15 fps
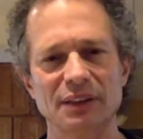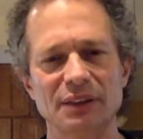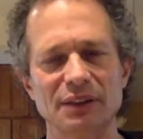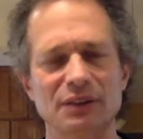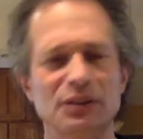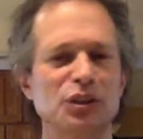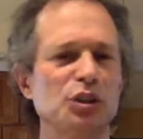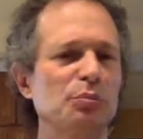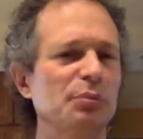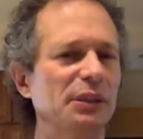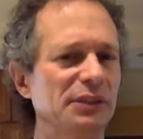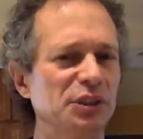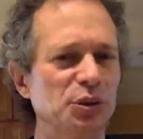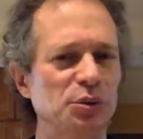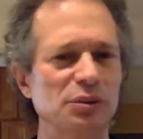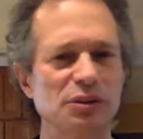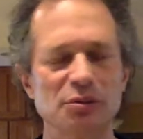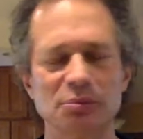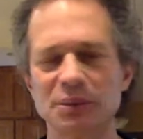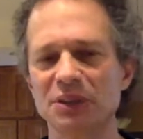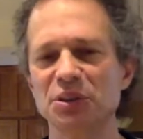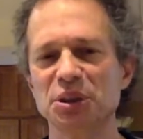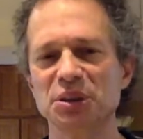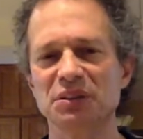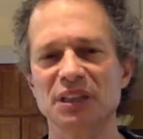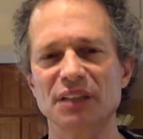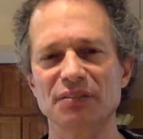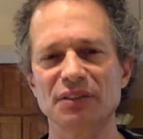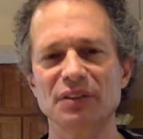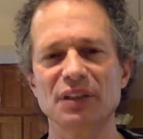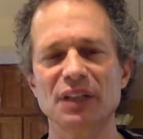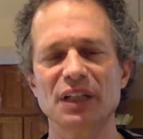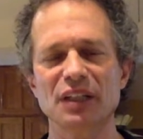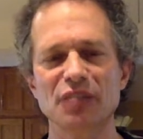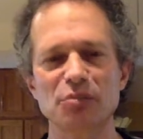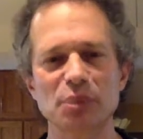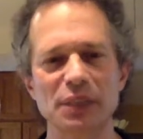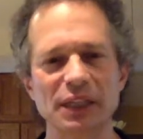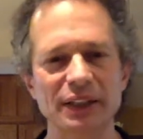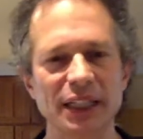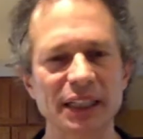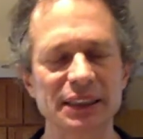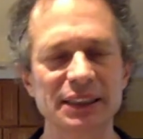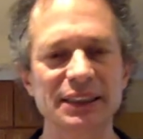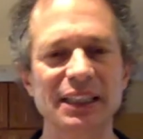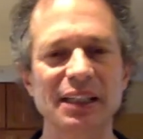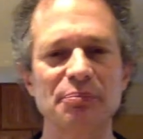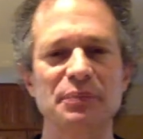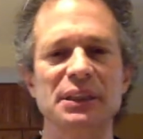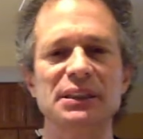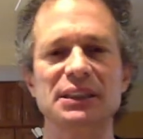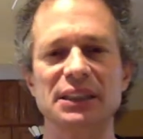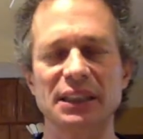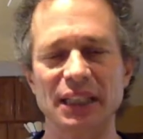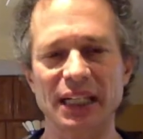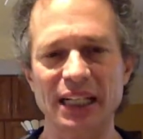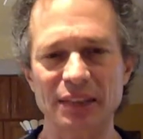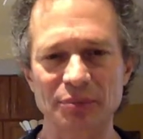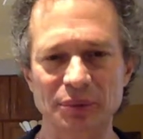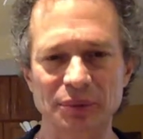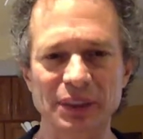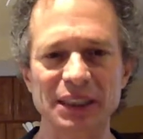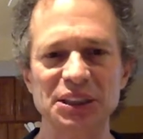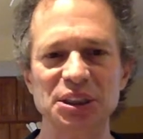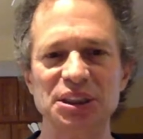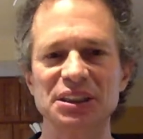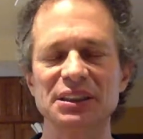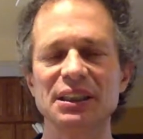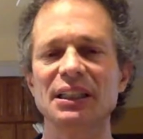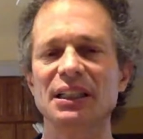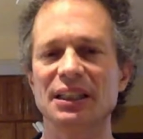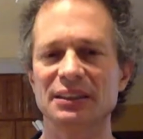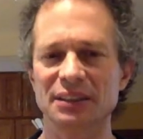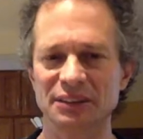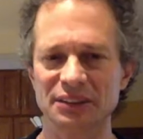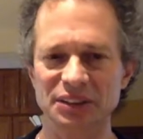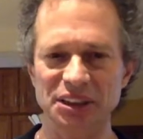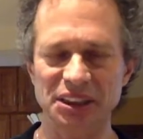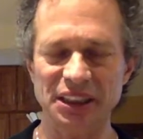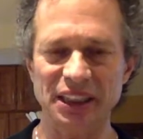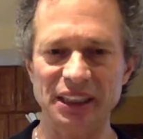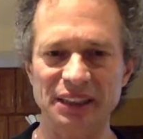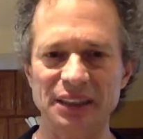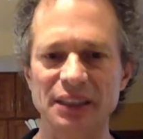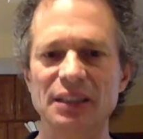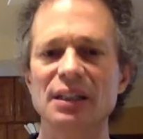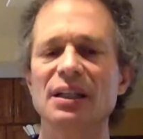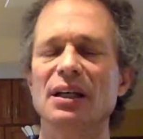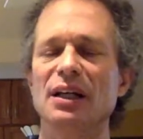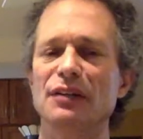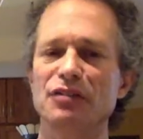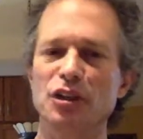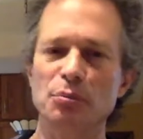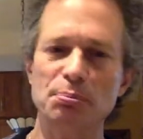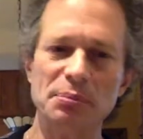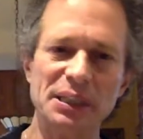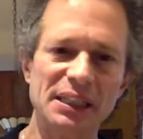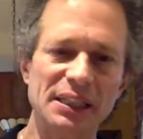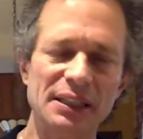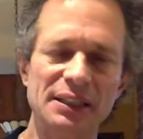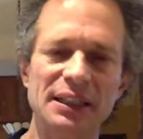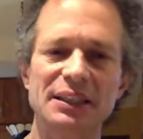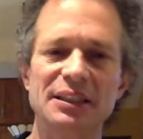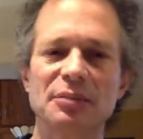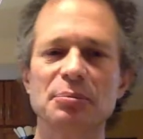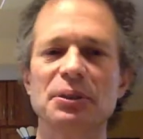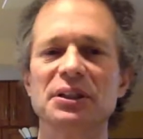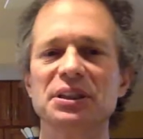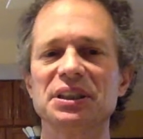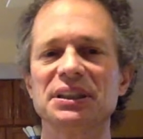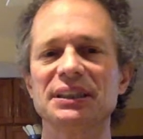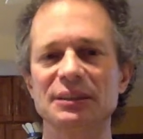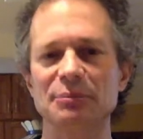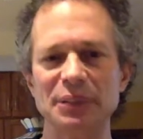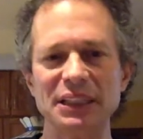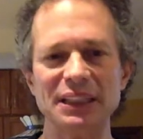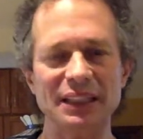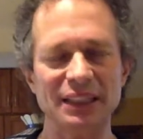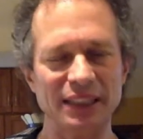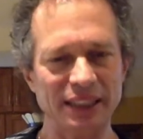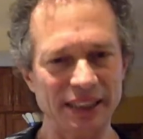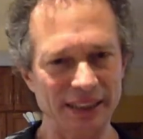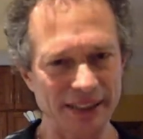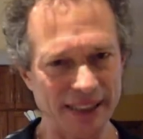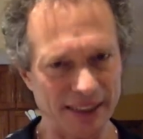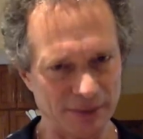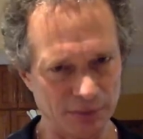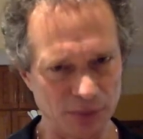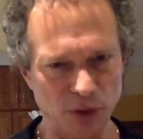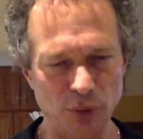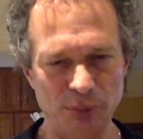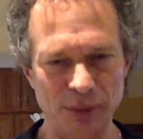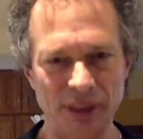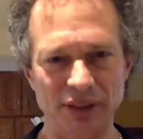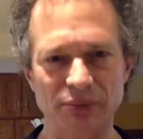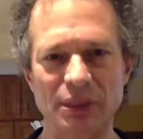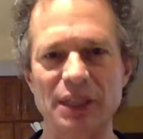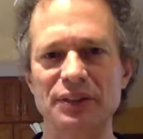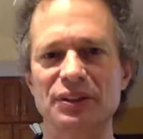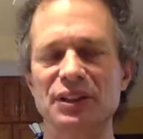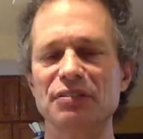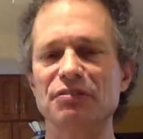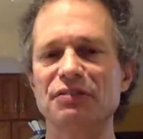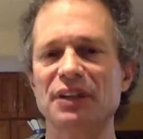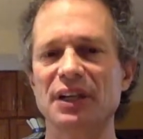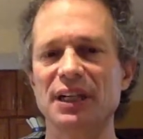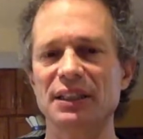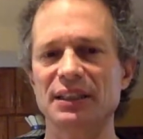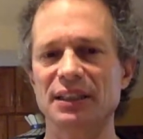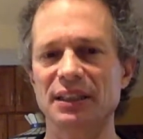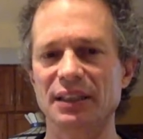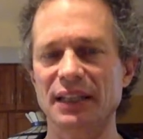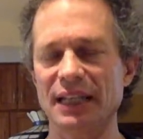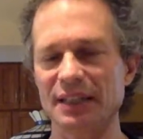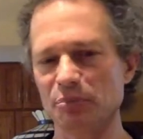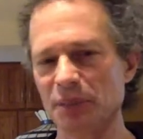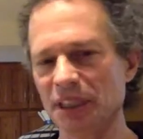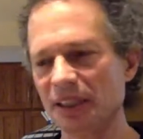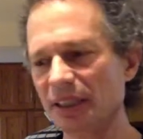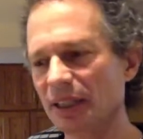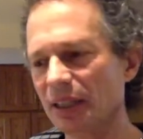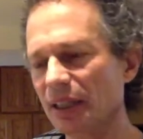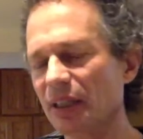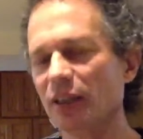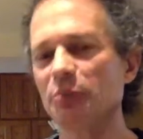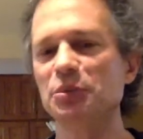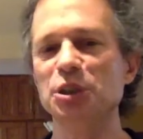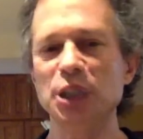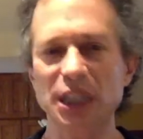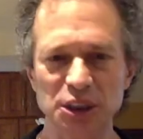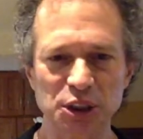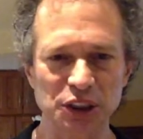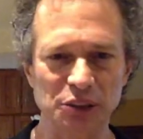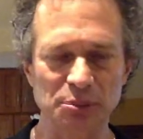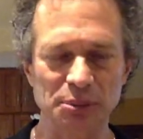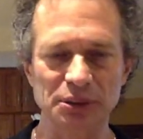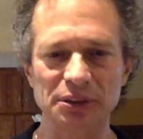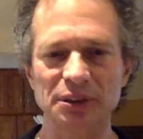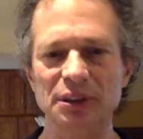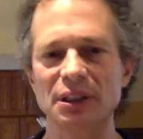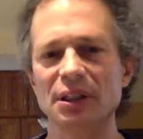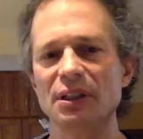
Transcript: or spiritual or emotional level, kind of put out acceptance and admiration and understanding of the me that the person is being in that moment, rather than finding that me objectionable